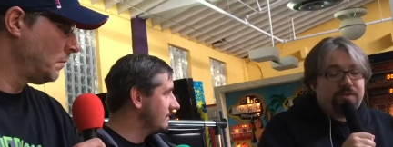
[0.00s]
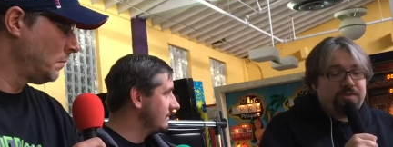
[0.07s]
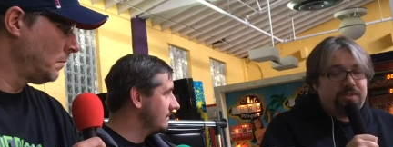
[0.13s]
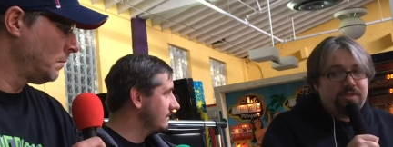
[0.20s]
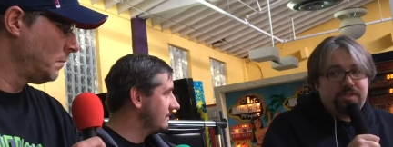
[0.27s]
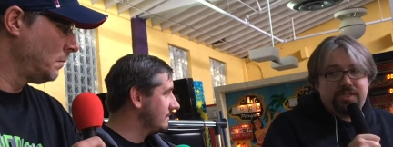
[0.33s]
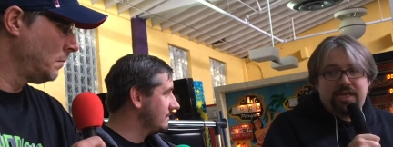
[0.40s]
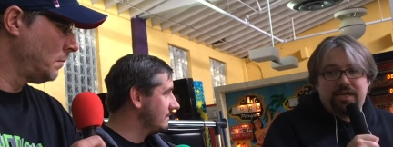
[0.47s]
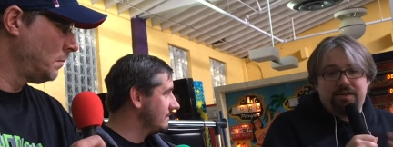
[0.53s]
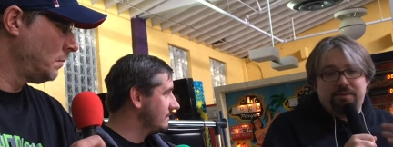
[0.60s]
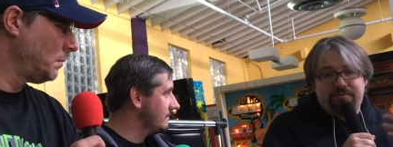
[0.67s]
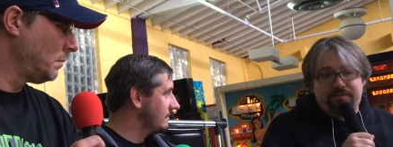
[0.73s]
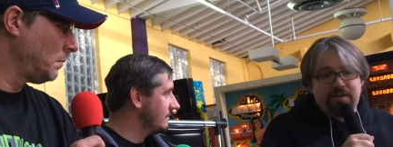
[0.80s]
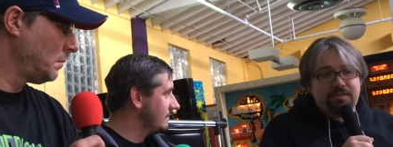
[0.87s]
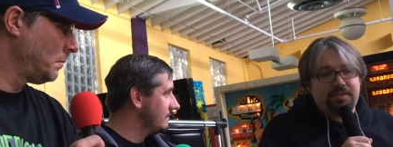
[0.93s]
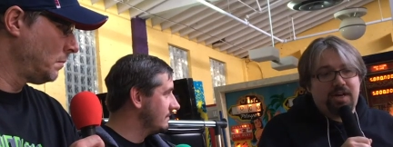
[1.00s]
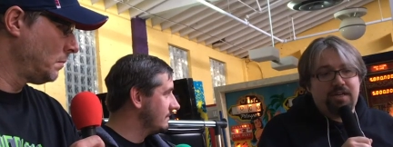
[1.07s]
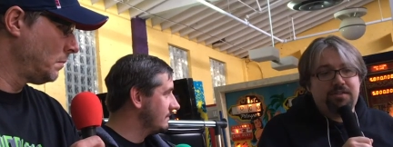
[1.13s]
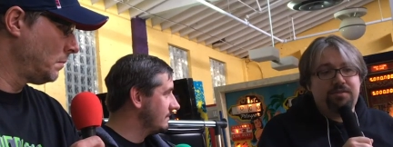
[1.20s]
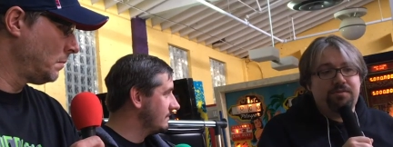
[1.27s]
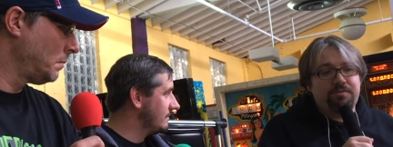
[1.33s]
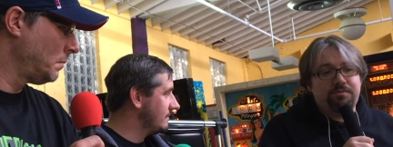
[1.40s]
Speaker 1: first year attending. My friends
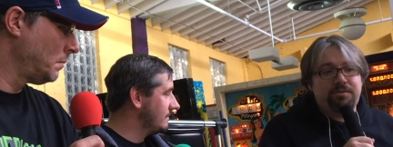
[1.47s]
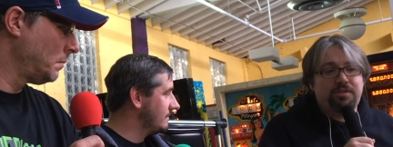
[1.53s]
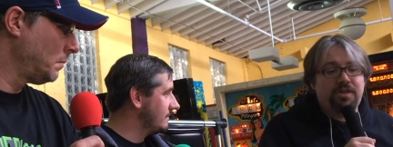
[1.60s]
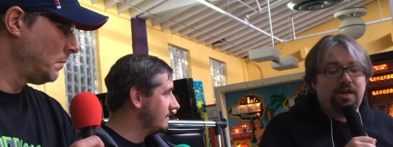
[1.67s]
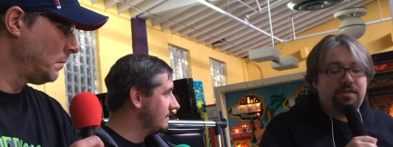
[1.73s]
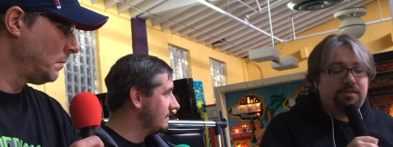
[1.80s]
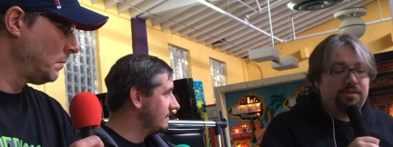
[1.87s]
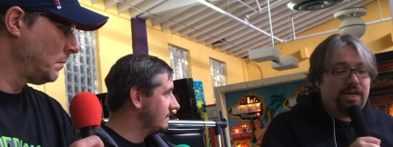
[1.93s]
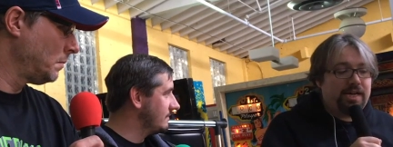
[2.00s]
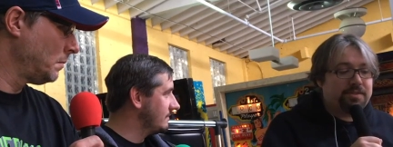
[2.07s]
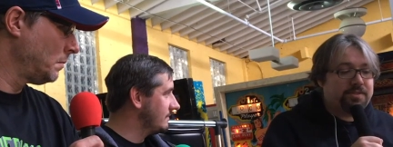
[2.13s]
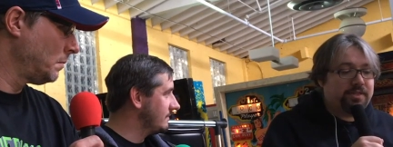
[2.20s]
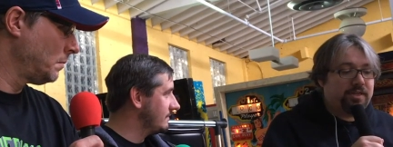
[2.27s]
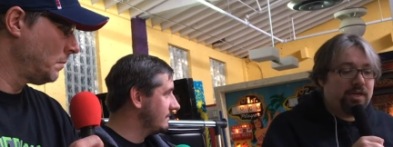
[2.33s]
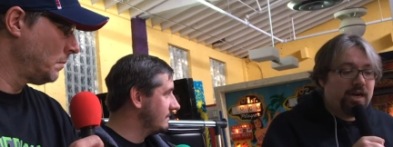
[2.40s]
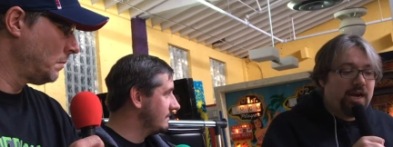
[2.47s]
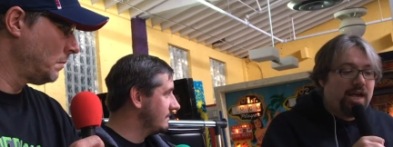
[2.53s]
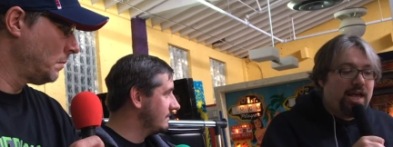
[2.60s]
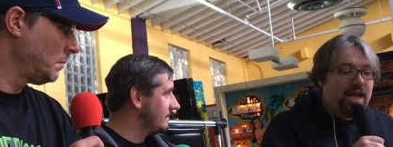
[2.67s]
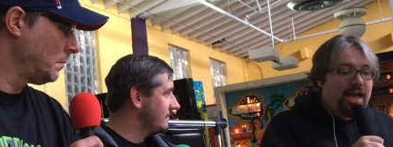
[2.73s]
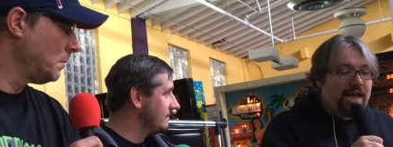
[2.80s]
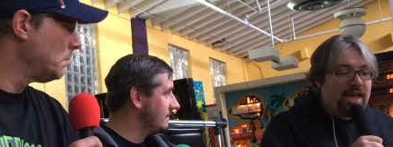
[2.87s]
got to got to last year,
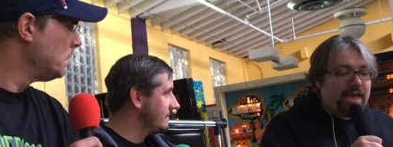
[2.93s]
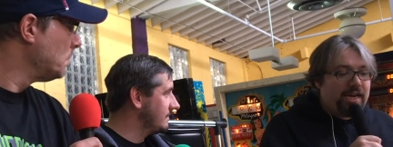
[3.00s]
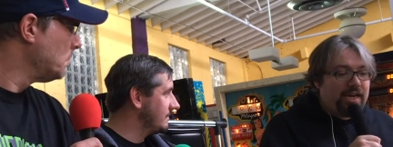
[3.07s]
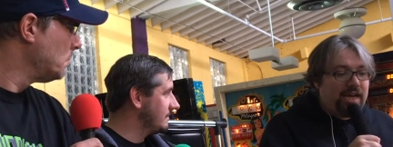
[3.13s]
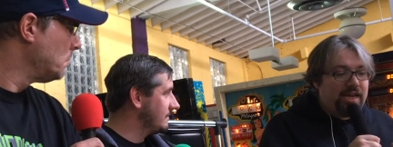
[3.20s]
and